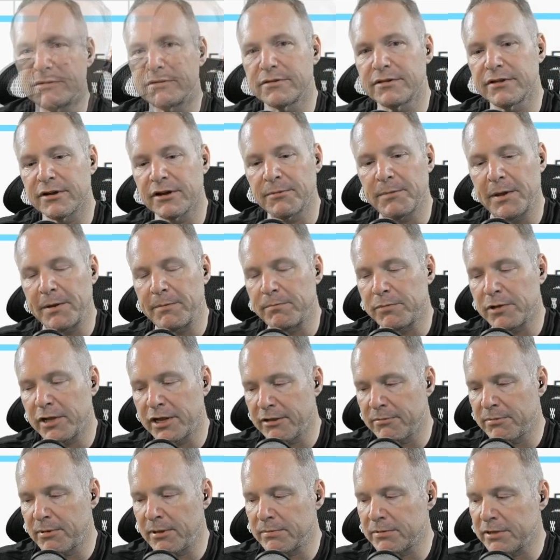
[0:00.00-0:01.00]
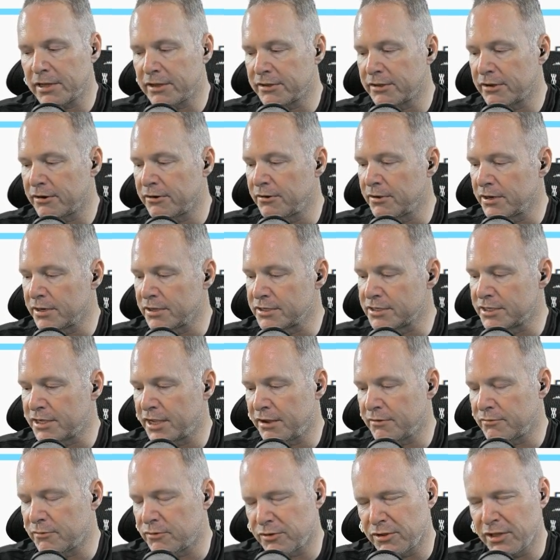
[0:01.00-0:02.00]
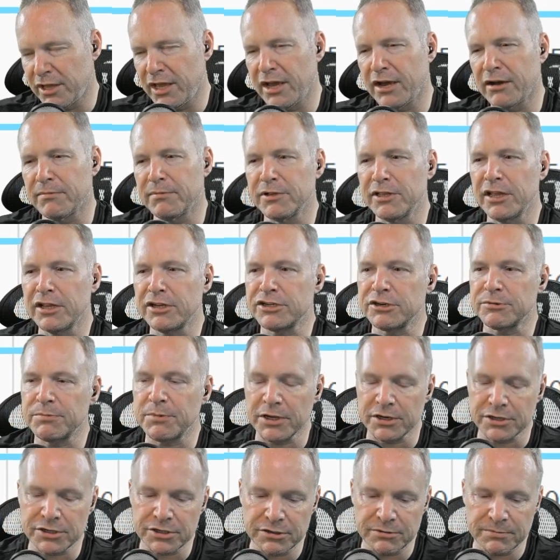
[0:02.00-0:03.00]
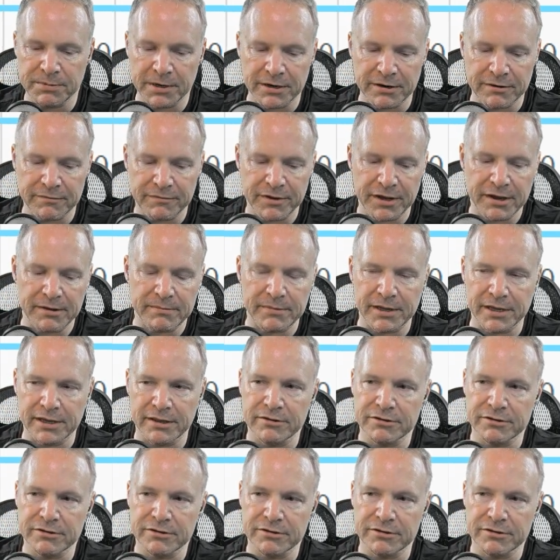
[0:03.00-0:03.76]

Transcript: There are going to be plenty of people out there who are going to say, well, yeah, but that should be a two-parent family.